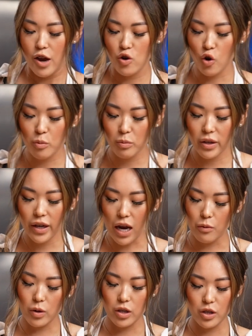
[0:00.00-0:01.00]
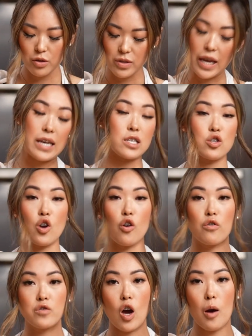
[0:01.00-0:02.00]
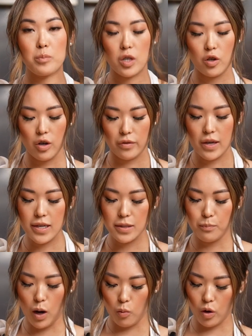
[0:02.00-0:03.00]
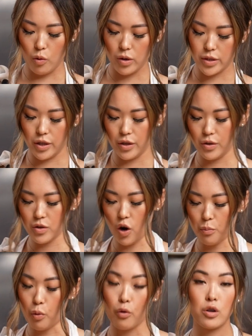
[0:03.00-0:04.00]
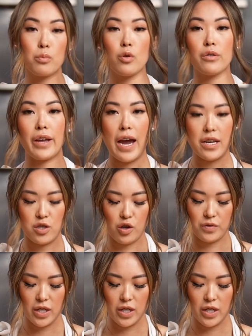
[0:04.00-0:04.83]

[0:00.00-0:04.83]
Normally I would use a stove top to cook this, but we're going to use our portable gas stove